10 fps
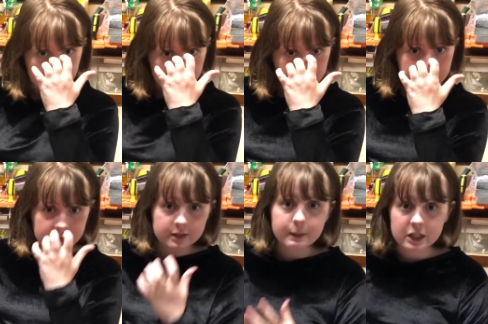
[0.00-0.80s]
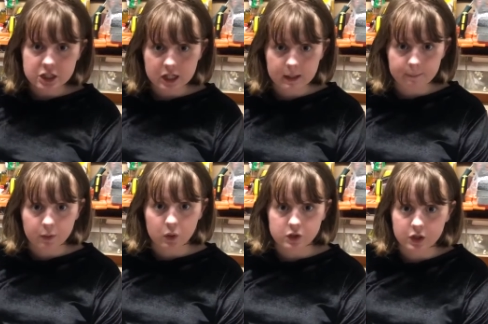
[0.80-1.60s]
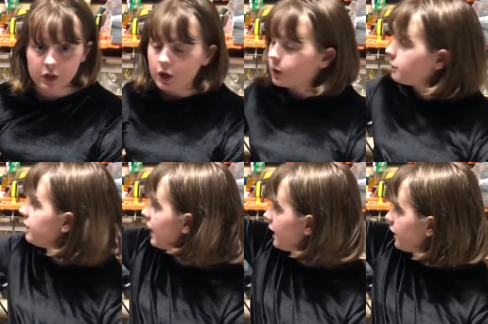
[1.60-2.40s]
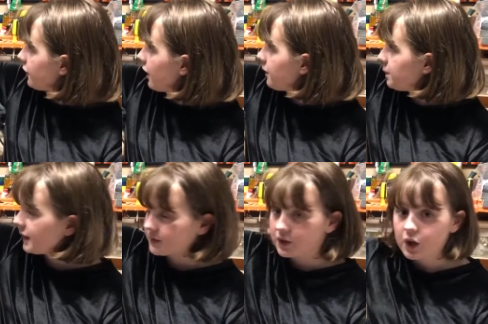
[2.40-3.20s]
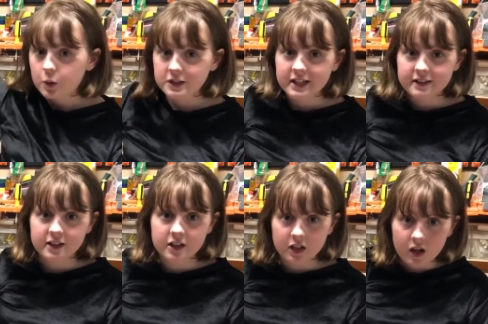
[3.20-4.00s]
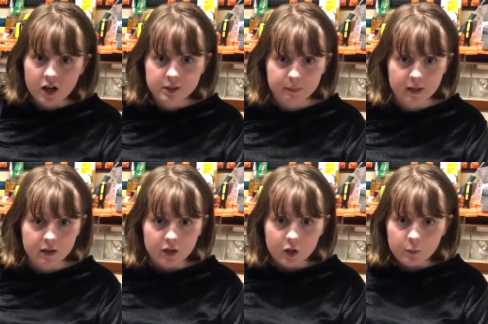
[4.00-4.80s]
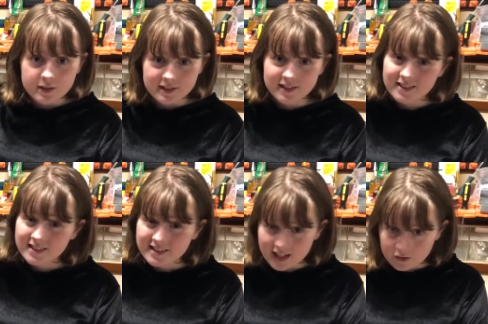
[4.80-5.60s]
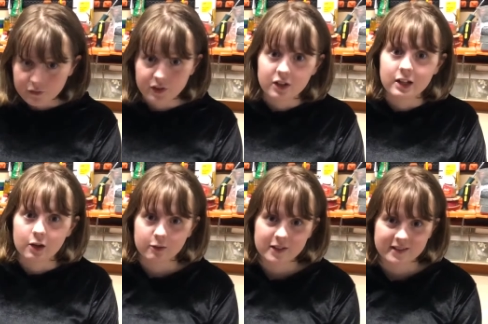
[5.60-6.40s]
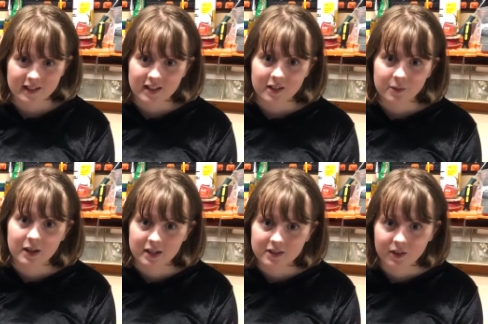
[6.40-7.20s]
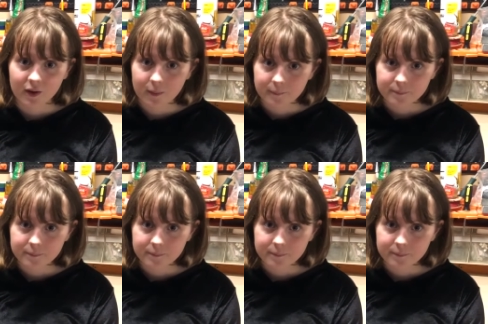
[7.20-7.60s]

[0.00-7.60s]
This is especially important with the Ender 5 Plus, which has a glass bed, which is definitely only sticky when it's hot.